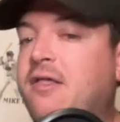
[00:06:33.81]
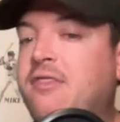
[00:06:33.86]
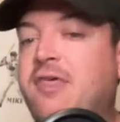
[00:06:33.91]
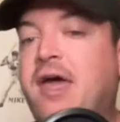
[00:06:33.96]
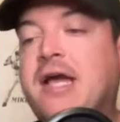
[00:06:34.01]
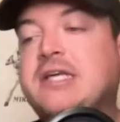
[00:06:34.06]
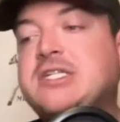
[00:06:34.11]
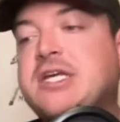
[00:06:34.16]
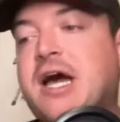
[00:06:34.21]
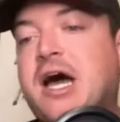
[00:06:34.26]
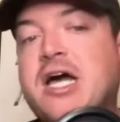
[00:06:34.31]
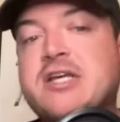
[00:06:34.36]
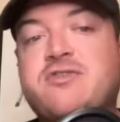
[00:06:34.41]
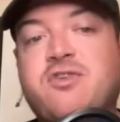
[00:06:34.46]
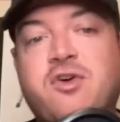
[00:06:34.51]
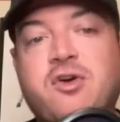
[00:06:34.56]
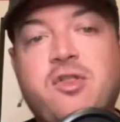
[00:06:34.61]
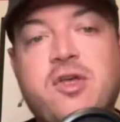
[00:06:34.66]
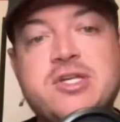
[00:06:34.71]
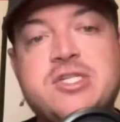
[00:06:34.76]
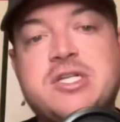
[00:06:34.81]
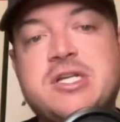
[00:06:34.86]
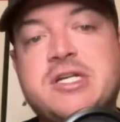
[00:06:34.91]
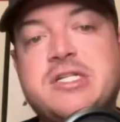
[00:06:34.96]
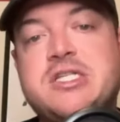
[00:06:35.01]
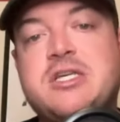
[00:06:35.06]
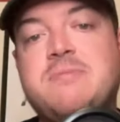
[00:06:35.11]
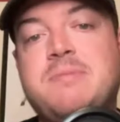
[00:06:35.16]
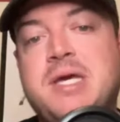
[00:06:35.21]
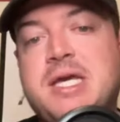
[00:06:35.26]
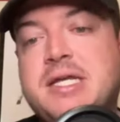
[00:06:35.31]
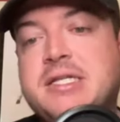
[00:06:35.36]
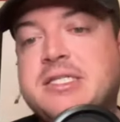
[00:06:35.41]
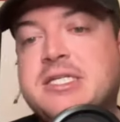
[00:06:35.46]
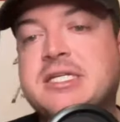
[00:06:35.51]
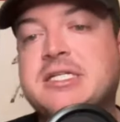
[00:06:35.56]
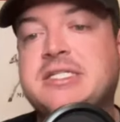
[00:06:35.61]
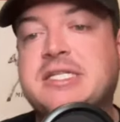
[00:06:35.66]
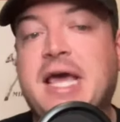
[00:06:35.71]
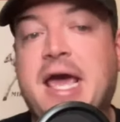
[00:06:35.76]
Thanks, guys, for listening to me
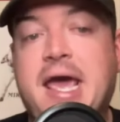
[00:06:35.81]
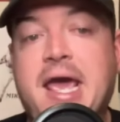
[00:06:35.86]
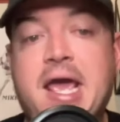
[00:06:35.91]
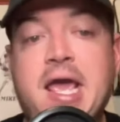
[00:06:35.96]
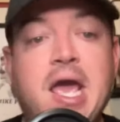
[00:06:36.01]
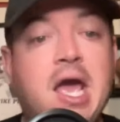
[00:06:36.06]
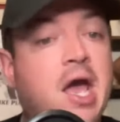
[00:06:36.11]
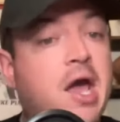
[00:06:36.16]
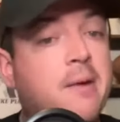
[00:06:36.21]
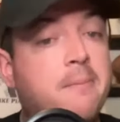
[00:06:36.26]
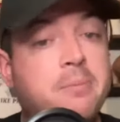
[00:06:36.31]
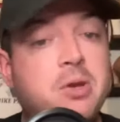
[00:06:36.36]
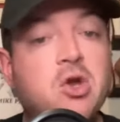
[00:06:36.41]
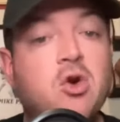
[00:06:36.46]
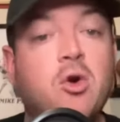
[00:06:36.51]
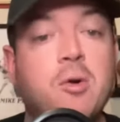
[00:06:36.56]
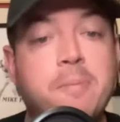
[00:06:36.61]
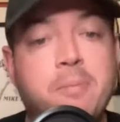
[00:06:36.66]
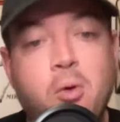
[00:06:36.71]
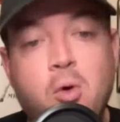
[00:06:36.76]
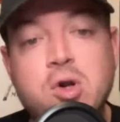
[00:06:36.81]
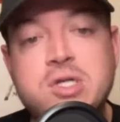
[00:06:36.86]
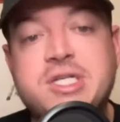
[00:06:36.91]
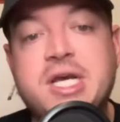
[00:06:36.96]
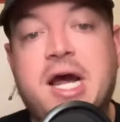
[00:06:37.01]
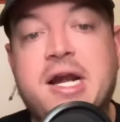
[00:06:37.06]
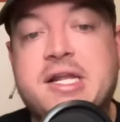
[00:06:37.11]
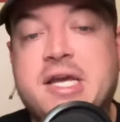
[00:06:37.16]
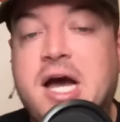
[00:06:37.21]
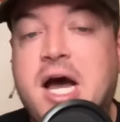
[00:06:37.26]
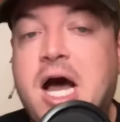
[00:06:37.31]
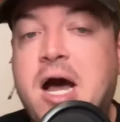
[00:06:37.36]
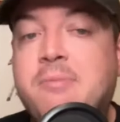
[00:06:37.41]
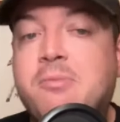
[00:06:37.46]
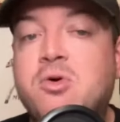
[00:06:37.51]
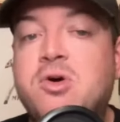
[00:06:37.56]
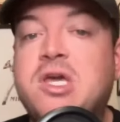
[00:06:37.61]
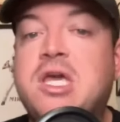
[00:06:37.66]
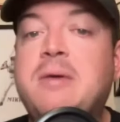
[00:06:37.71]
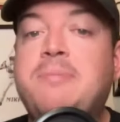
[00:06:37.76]
today. Pewter Report dot com
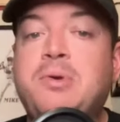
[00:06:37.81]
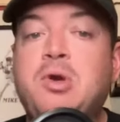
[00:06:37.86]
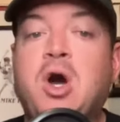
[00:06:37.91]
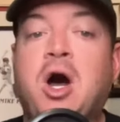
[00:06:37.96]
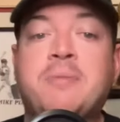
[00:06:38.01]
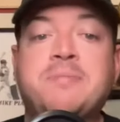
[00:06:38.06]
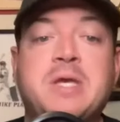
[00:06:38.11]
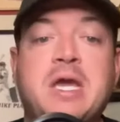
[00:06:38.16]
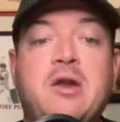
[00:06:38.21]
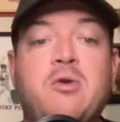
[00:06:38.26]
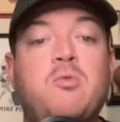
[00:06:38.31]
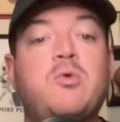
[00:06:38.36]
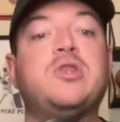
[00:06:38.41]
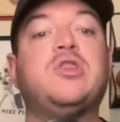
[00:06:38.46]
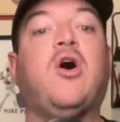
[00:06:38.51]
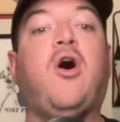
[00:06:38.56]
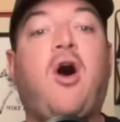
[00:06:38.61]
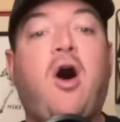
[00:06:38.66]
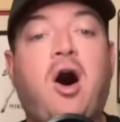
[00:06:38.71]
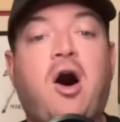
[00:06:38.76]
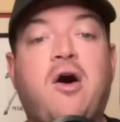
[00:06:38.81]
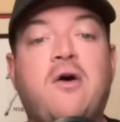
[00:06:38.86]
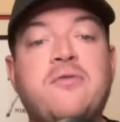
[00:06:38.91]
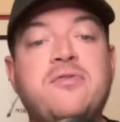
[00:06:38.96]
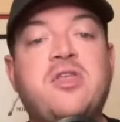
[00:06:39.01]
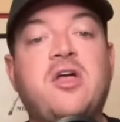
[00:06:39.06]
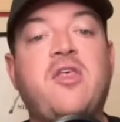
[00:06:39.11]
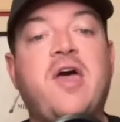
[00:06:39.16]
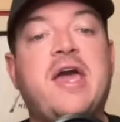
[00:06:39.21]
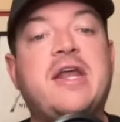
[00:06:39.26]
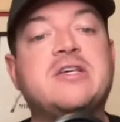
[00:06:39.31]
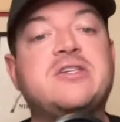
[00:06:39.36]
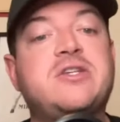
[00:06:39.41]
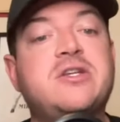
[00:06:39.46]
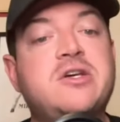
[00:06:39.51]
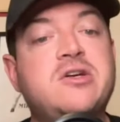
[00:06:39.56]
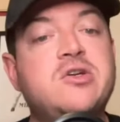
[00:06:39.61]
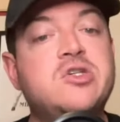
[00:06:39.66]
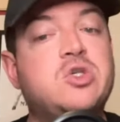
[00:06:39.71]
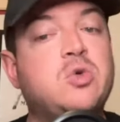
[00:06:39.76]
will keep you updated with all the latest
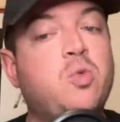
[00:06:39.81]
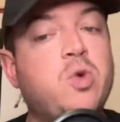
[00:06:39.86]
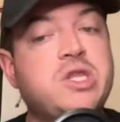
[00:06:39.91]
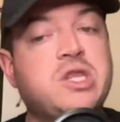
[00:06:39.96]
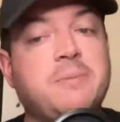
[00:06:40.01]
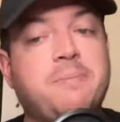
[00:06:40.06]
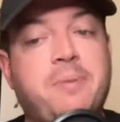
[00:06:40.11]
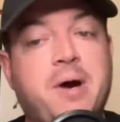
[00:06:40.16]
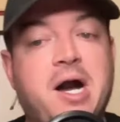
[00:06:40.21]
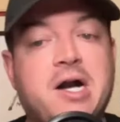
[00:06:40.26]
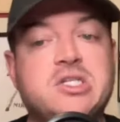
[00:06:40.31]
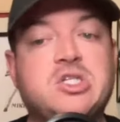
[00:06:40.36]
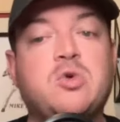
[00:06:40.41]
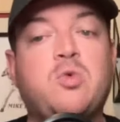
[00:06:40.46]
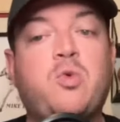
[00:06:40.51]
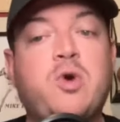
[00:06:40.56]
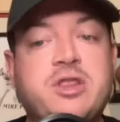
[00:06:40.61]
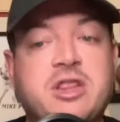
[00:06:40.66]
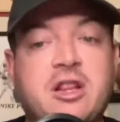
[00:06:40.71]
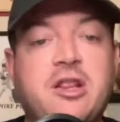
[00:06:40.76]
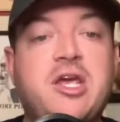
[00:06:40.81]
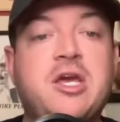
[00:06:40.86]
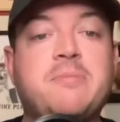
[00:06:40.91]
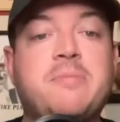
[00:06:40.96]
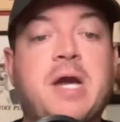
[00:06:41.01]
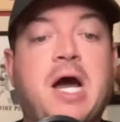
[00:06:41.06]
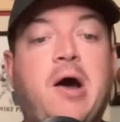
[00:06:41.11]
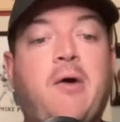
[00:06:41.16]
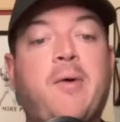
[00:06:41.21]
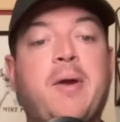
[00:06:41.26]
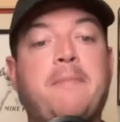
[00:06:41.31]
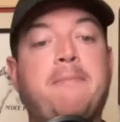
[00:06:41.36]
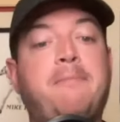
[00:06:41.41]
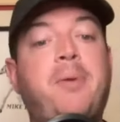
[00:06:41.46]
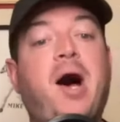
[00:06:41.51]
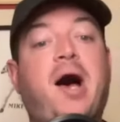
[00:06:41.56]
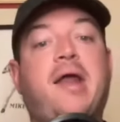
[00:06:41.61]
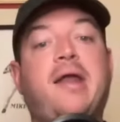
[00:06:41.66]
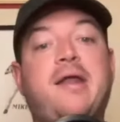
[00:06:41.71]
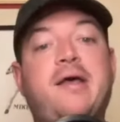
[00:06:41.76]
news with the Bucs, with Liam Coen.
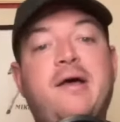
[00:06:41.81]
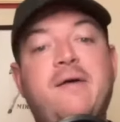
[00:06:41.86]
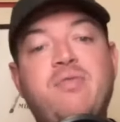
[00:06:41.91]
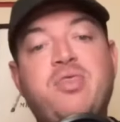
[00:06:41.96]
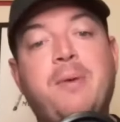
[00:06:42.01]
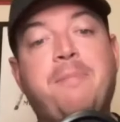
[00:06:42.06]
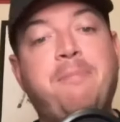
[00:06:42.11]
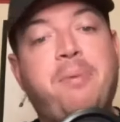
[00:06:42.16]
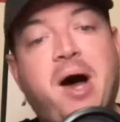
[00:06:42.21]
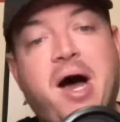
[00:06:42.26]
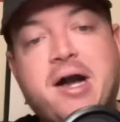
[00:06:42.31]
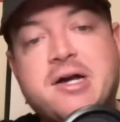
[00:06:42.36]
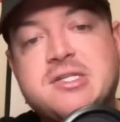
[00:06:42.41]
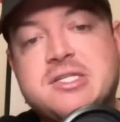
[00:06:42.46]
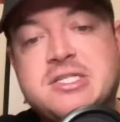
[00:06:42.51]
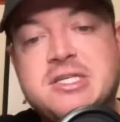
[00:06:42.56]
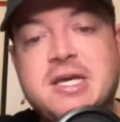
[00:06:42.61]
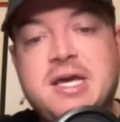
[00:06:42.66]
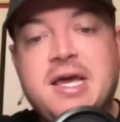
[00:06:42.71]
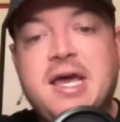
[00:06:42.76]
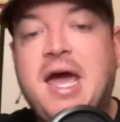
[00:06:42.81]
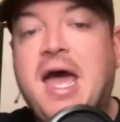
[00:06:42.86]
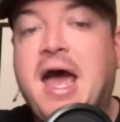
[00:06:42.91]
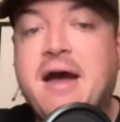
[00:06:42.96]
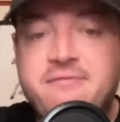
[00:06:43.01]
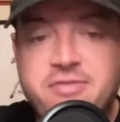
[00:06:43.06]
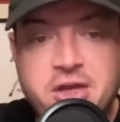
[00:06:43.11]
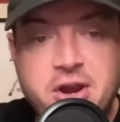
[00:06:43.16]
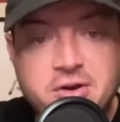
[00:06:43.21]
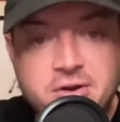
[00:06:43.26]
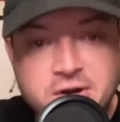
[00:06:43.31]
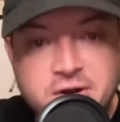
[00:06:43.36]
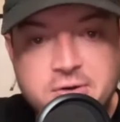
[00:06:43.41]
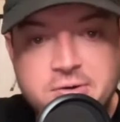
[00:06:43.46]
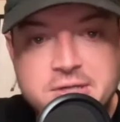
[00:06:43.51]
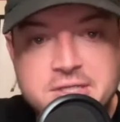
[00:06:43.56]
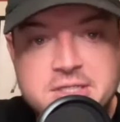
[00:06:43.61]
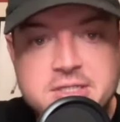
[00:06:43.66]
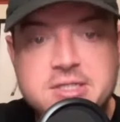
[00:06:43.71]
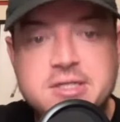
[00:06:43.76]
But the Bucs have their
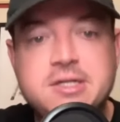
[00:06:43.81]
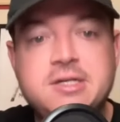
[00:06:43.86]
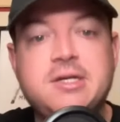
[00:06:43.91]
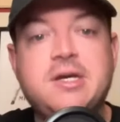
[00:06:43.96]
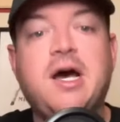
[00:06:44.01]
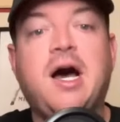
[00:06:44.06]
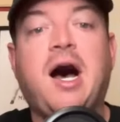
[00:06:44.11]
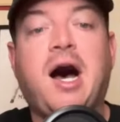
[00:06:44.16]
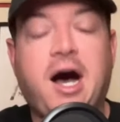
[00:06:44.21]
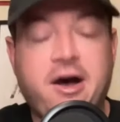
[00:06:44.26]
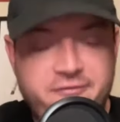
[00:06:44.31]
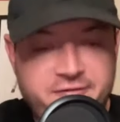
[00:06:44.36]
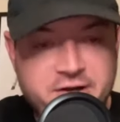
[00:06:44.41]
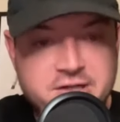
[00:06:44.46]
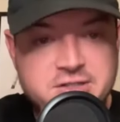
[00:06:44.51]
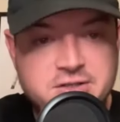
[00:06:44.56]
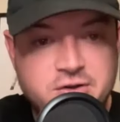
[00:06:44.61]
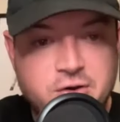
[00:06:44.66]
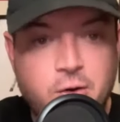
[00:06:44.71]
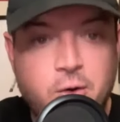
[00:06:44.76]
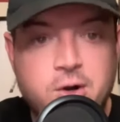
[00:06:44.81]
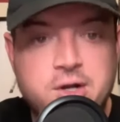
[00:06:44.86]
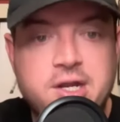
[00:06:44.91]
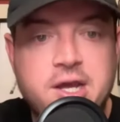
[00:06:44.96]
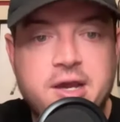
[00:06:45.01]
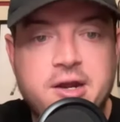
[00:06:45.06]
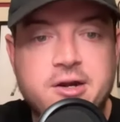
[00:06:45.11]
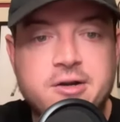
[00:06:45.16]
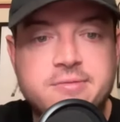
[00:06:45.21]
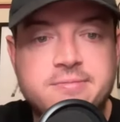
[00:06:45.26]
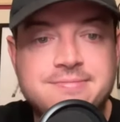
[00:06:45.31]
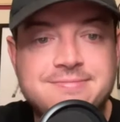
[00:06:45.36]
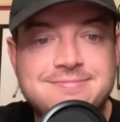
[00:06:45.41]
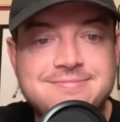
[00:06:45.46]
newest offensive coordinator.